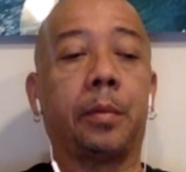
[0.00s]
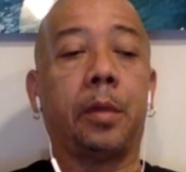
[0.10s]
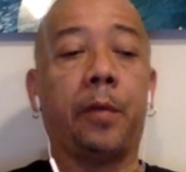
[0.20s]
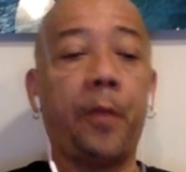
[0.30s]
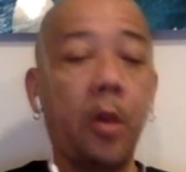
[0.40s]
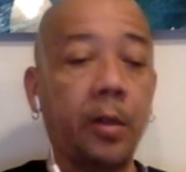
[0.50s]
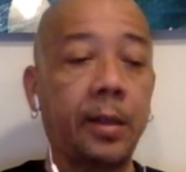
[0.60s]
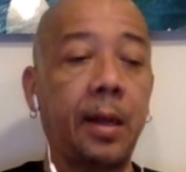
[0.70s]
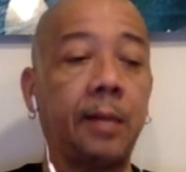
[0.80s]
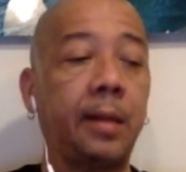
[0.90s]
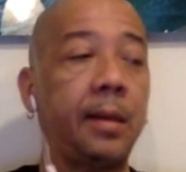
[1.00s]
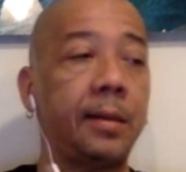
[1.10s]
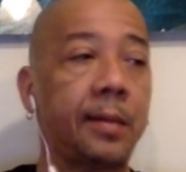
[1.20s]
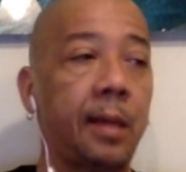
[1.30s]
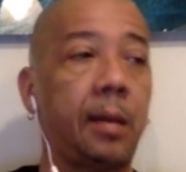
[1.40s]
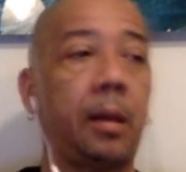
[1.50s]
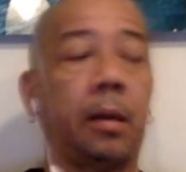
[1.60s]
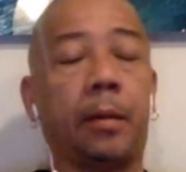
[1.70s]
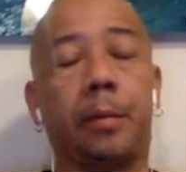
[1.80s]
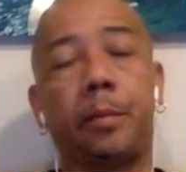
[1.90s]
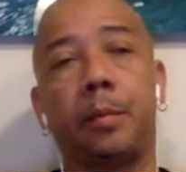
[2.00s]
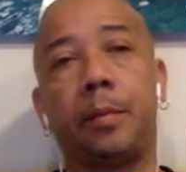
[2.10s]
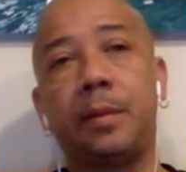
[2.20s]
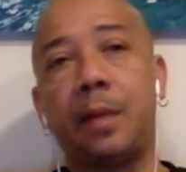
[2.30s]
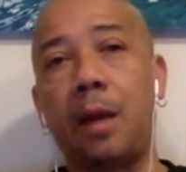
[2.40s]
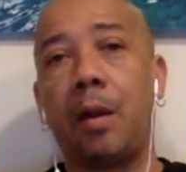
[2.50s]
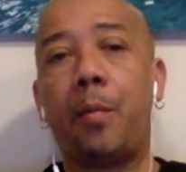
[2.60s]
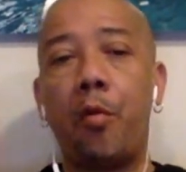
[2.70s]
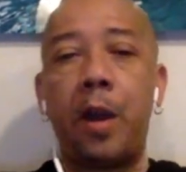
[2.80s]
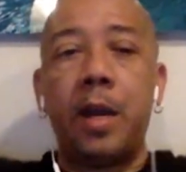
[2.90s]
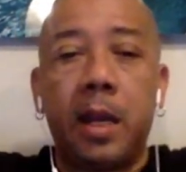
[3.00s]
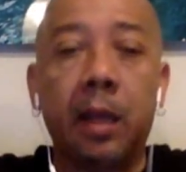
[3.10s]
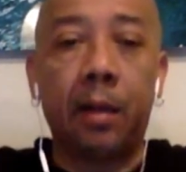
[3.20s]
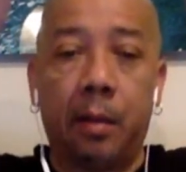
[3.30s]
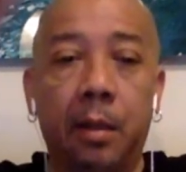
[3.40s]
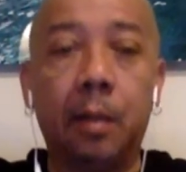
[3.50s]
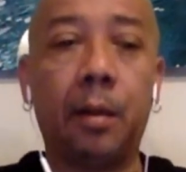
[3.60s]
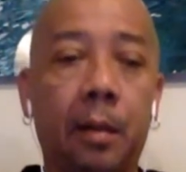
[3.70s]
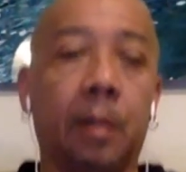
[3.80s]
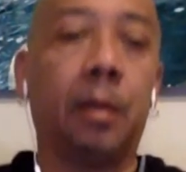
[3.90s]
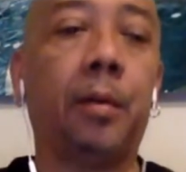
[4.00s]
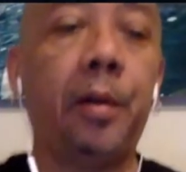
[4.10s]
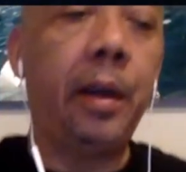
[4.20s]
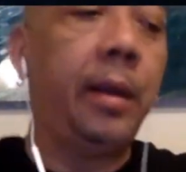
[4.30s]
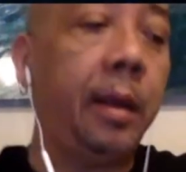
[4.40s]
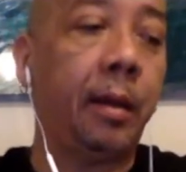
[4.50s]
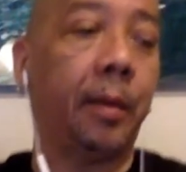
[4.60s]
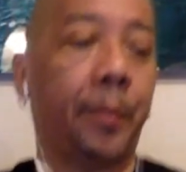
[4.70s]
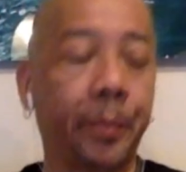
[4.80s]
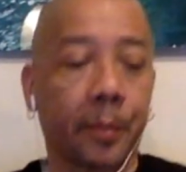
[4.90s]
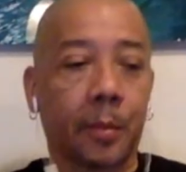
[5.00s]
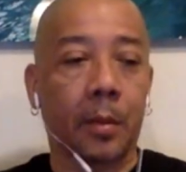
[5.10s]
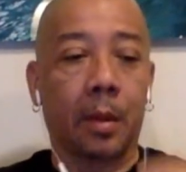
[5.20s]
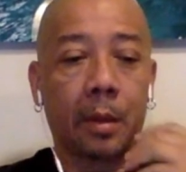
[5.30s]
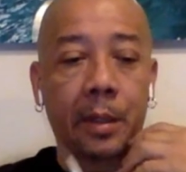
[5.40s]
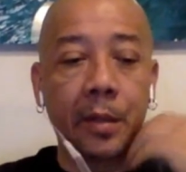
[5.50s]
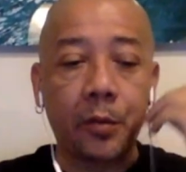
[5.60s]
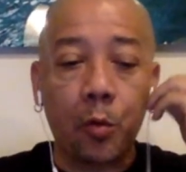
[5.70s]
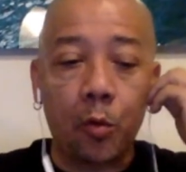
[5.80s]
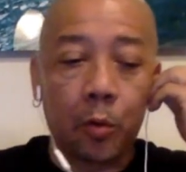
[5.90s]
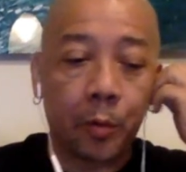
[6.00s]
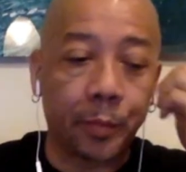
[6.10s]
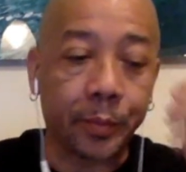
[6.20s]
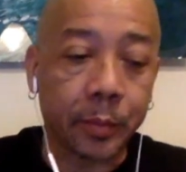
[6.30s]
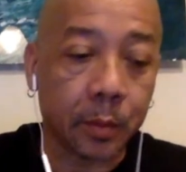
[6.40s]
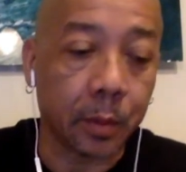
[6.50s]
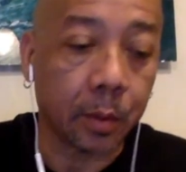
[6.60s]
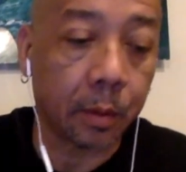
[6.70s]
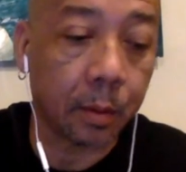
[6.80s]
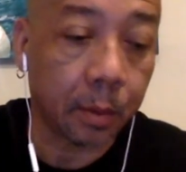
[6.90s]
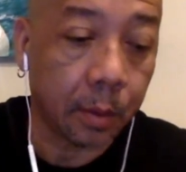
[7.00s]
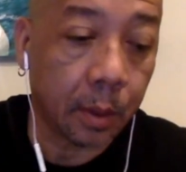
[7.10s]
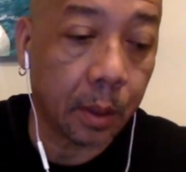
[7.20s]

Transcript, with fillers: your first dance on this Saturday. I say, all right, we're ready. Ready. Yes, who? Who that?